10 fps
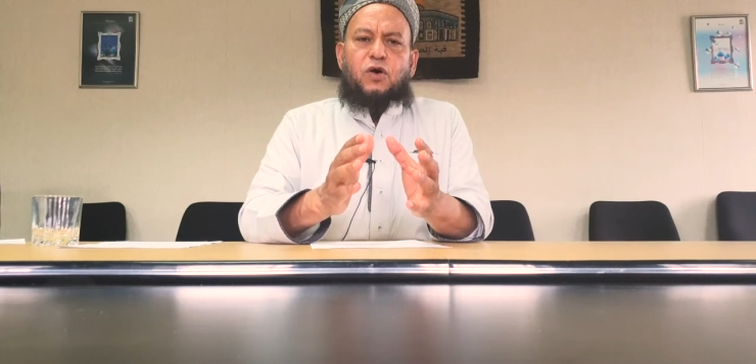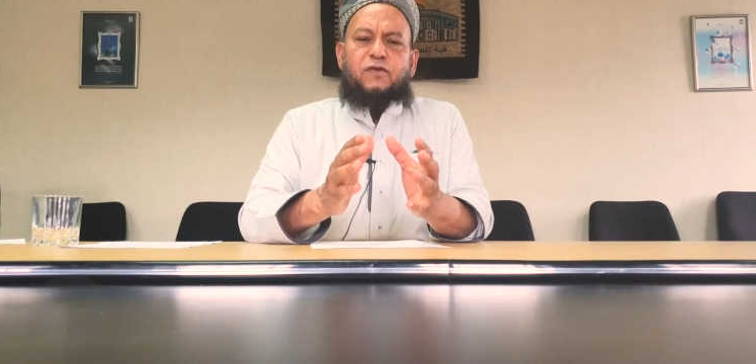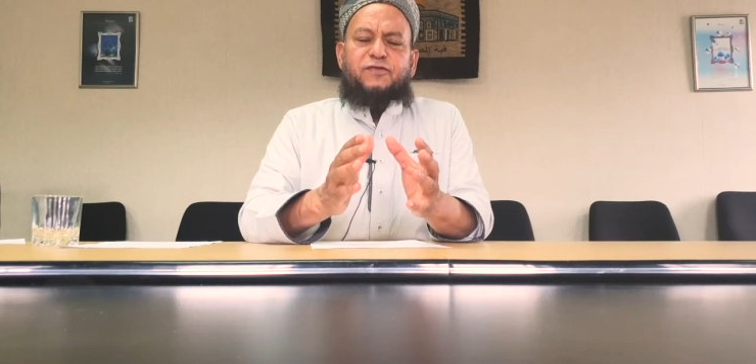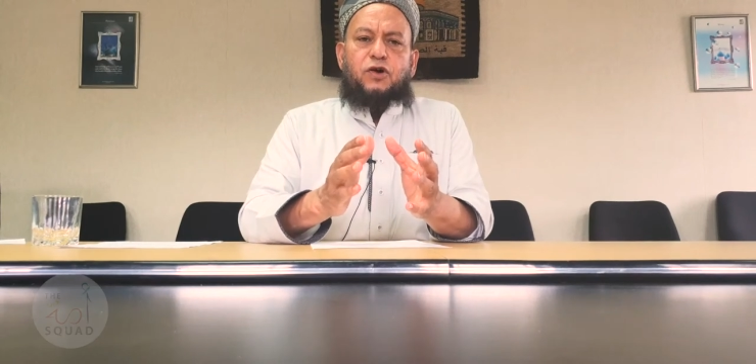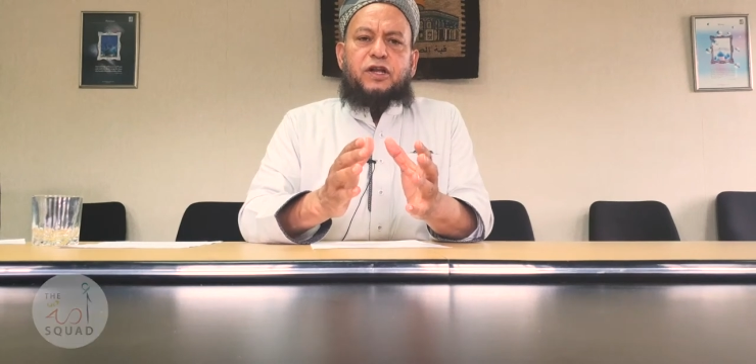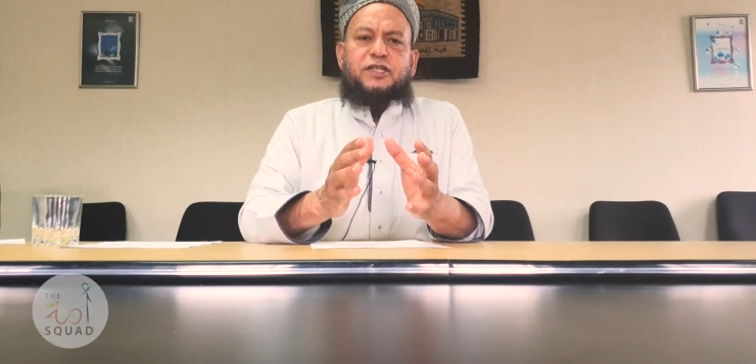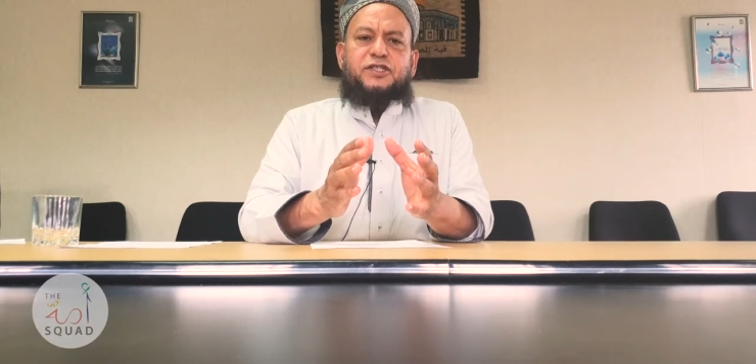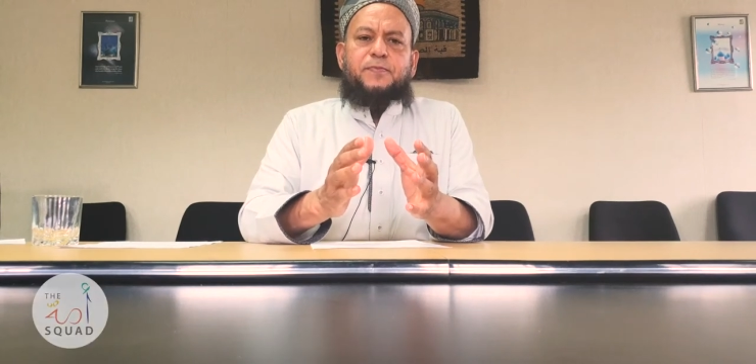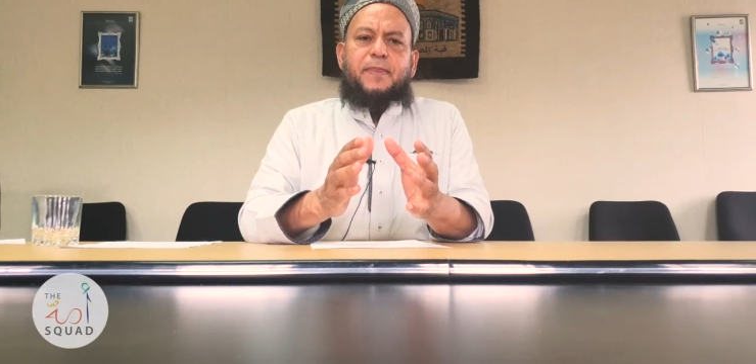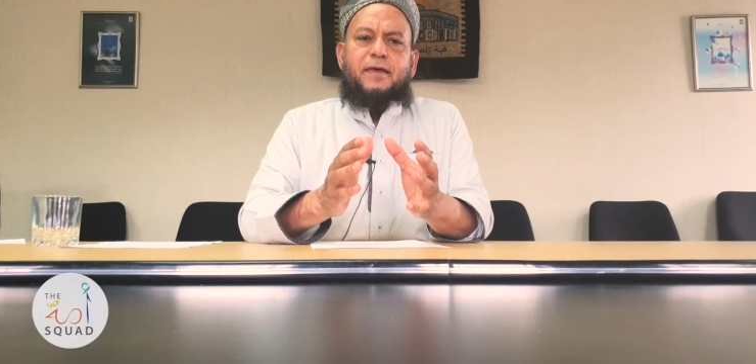of
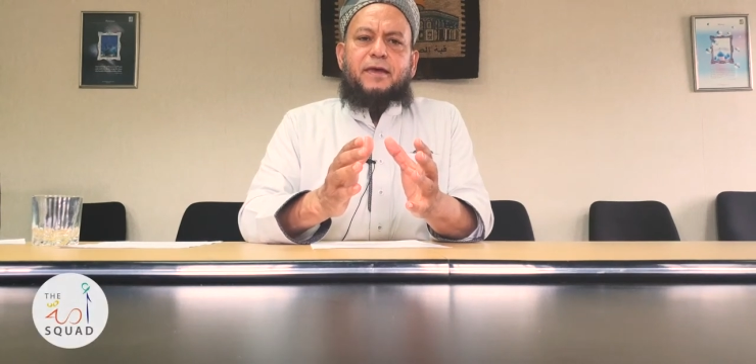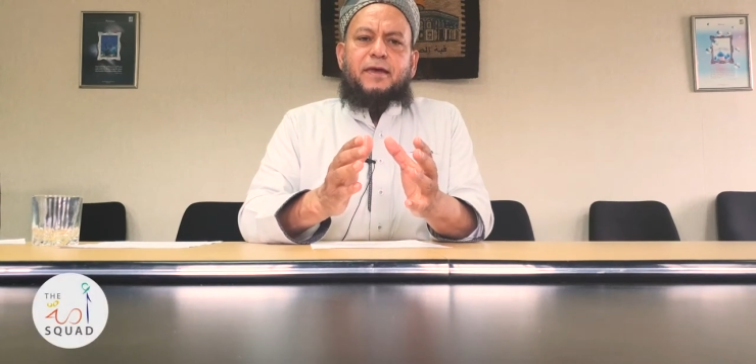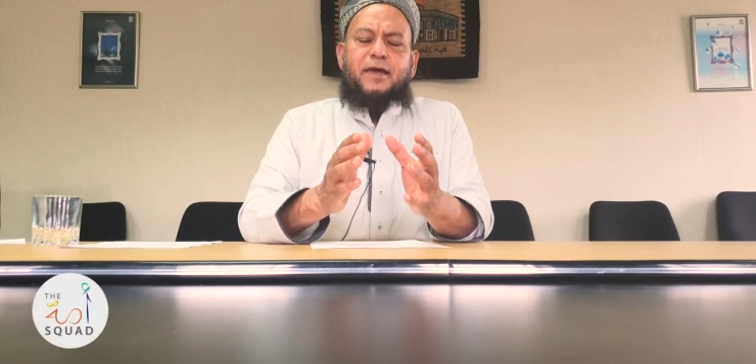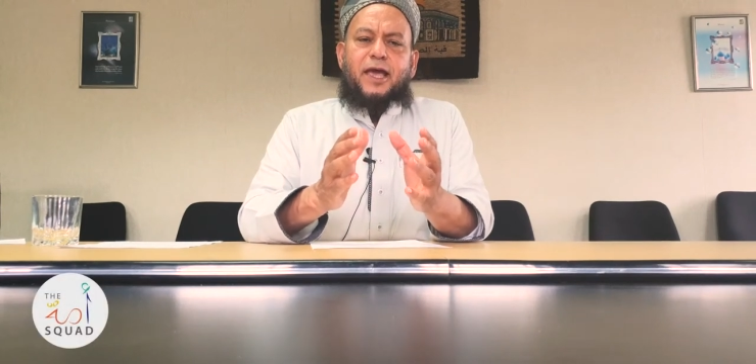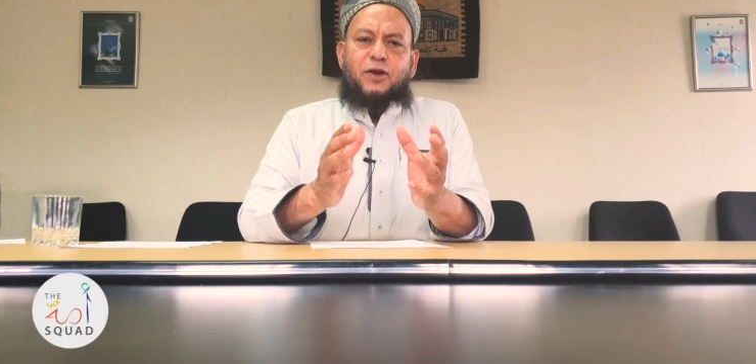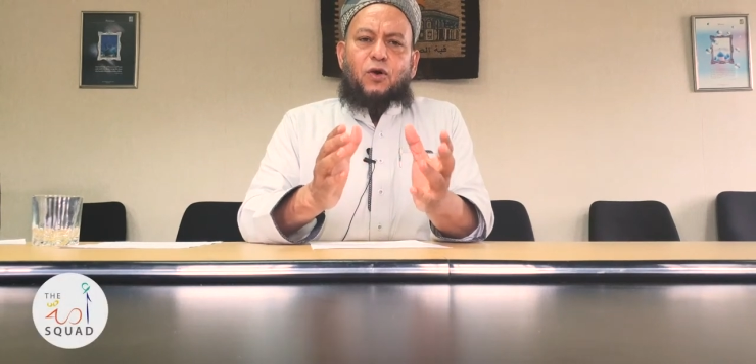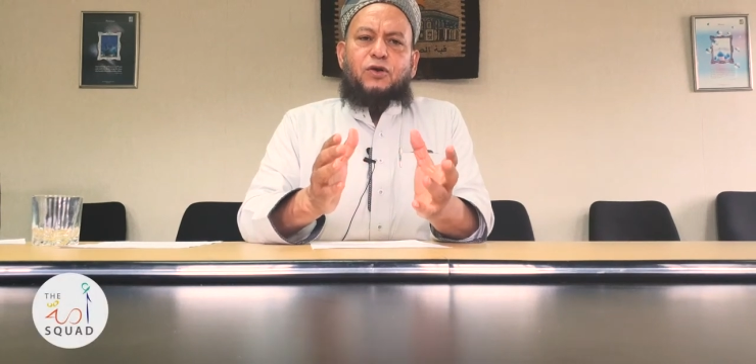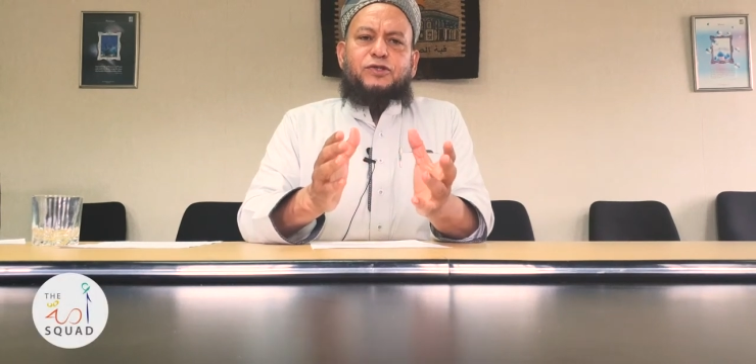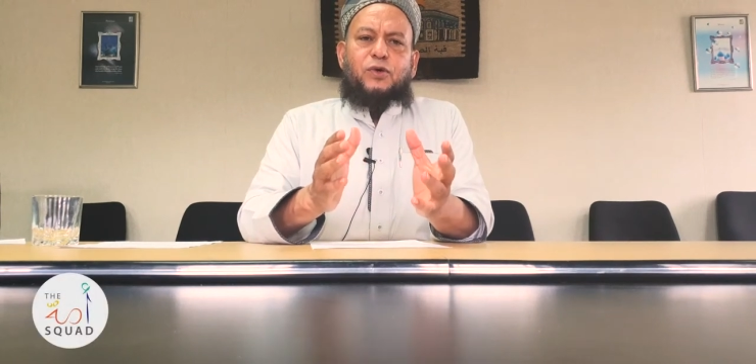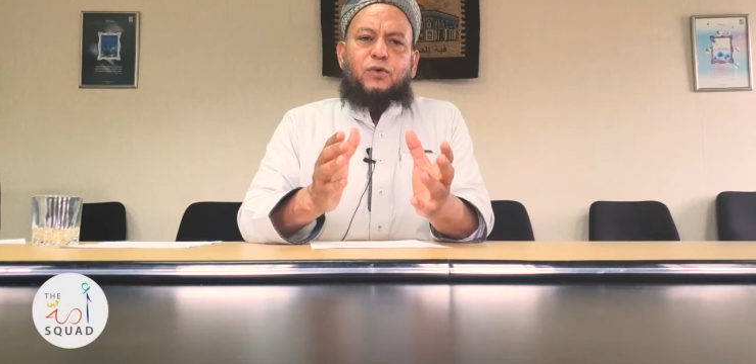knowledge and
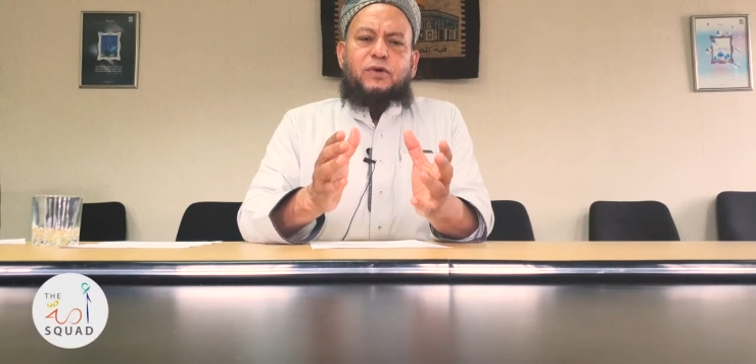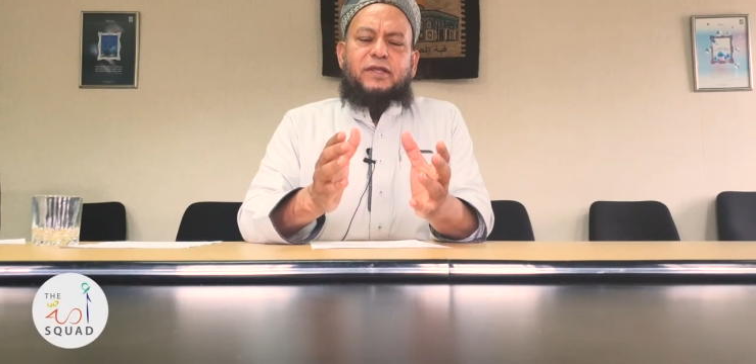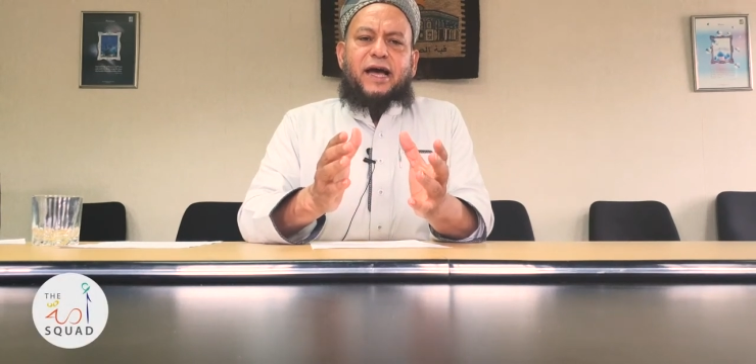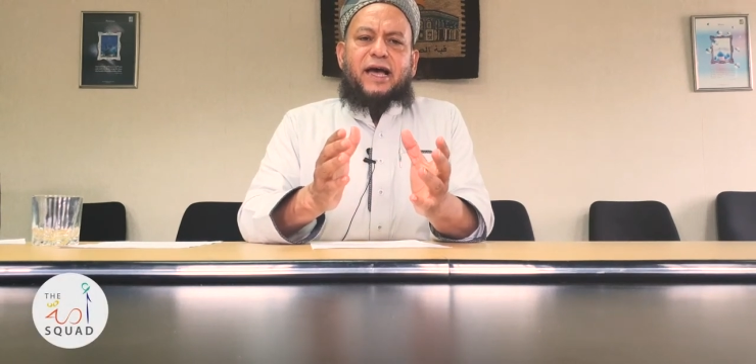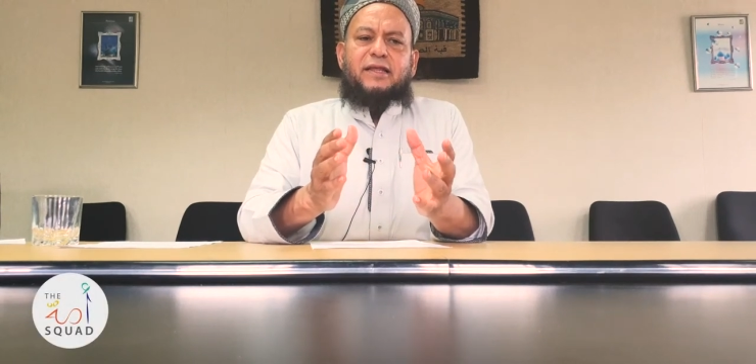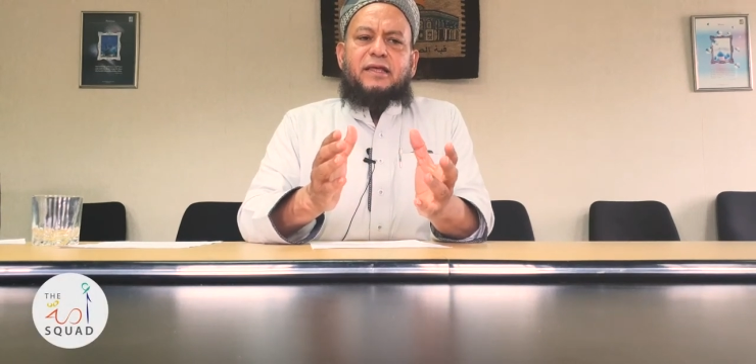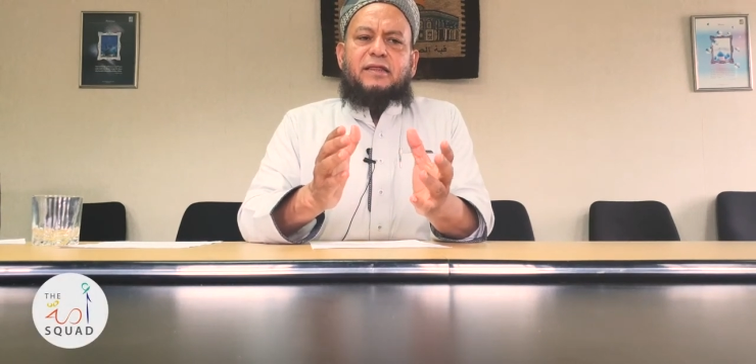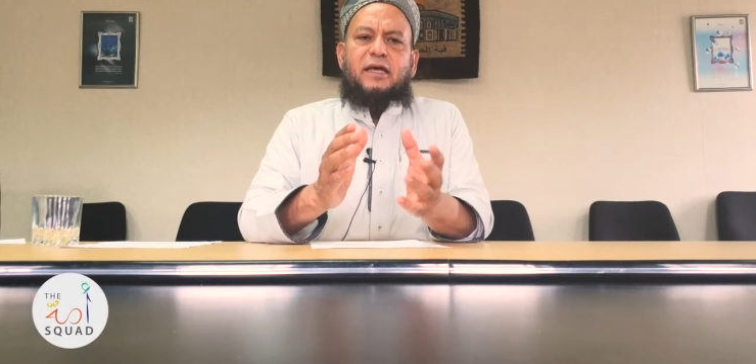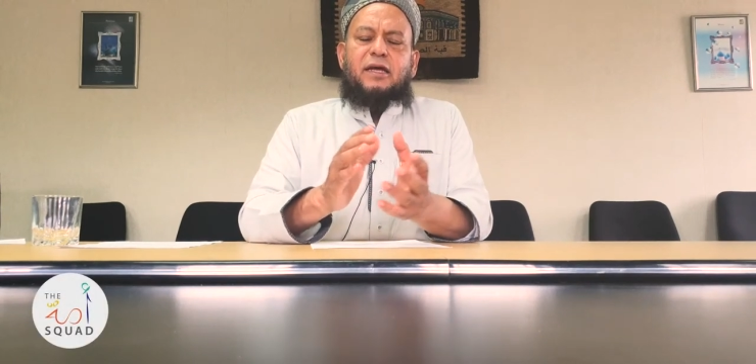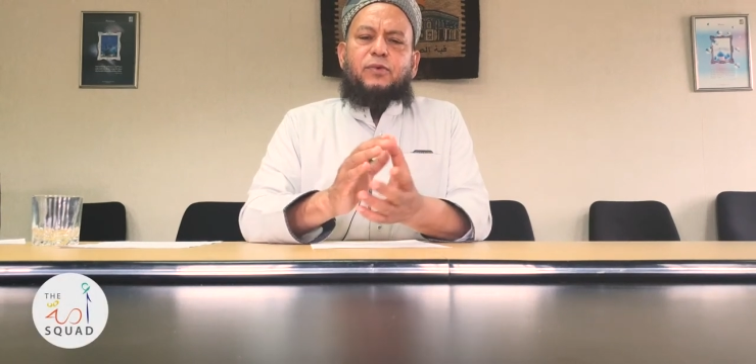also the
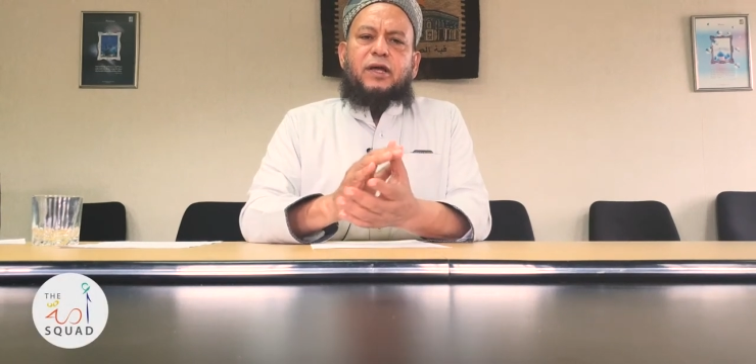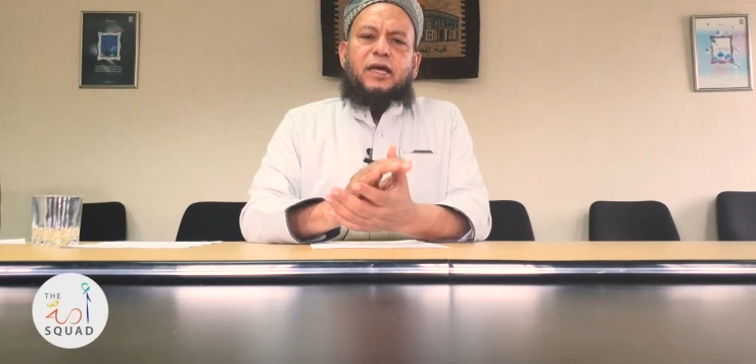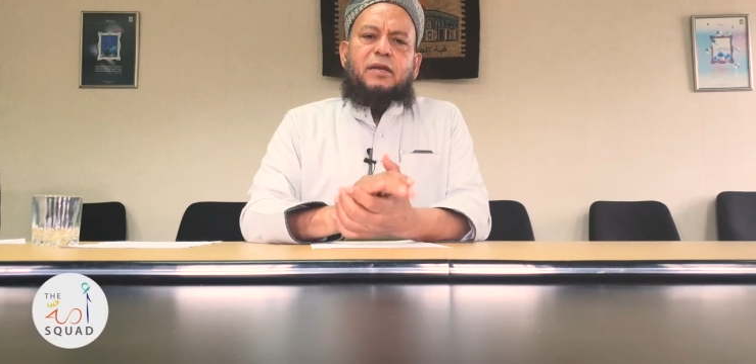hadith Talabul